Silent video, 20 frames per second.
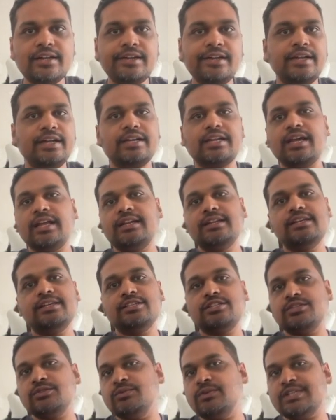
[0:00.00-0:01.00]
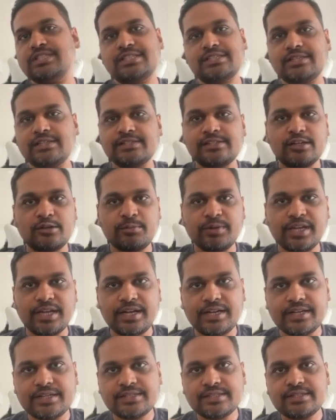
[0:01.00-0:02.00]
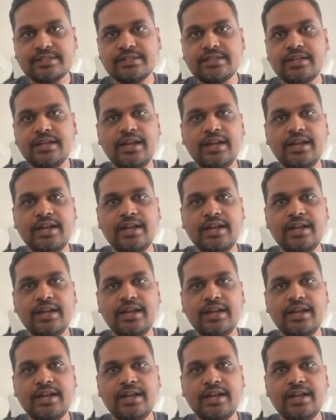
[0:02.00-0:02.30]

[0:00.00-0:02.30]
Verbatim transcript: it can issue SSL certificates